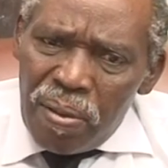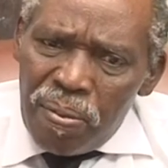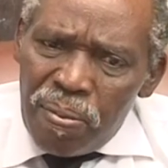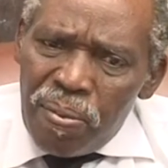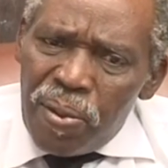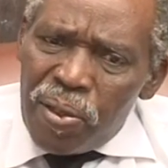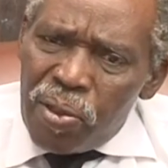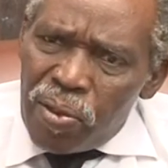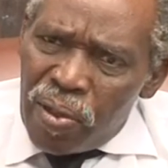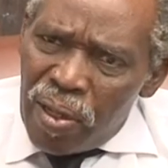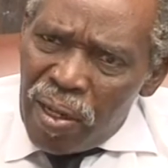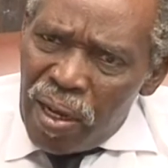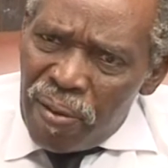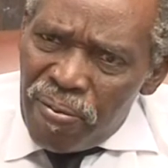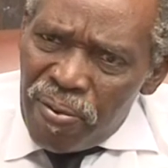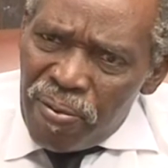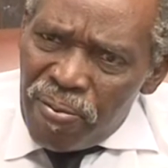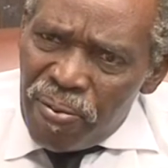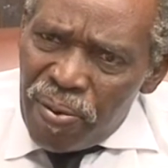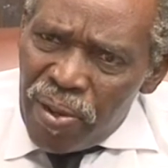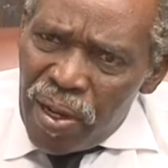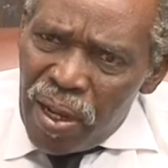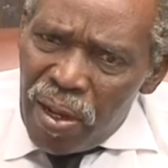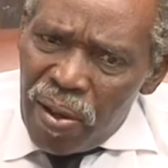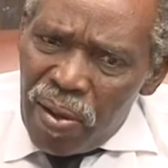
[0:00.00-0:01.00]
but you can have it
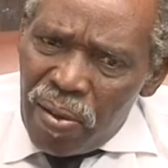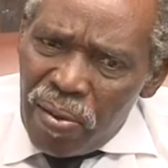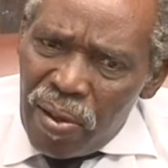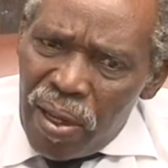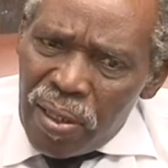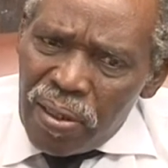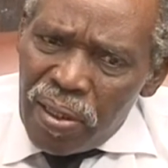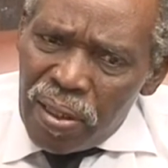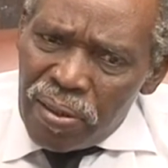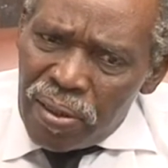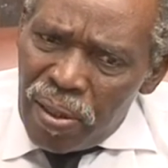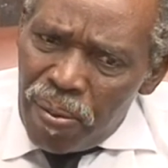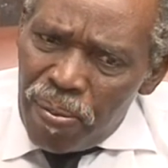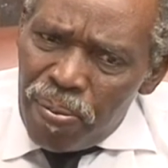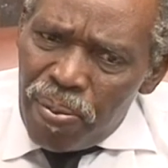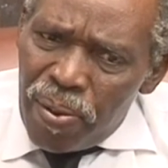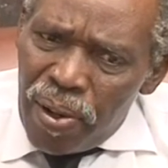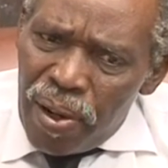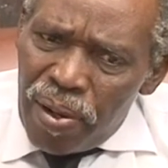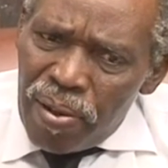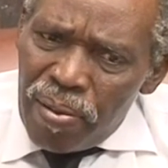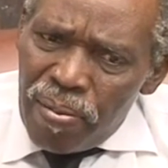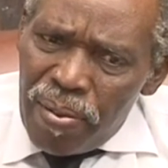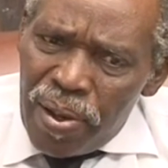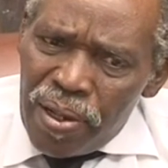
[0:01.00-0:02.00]
for now as a
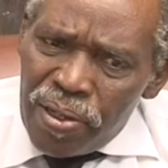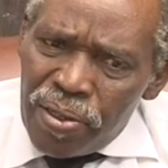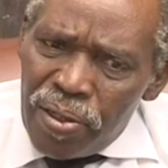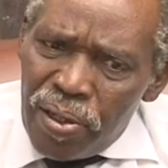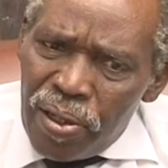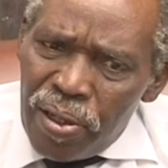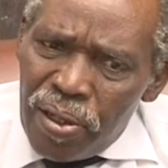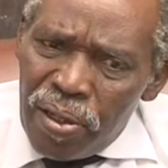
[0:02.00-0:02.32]
temporary measure.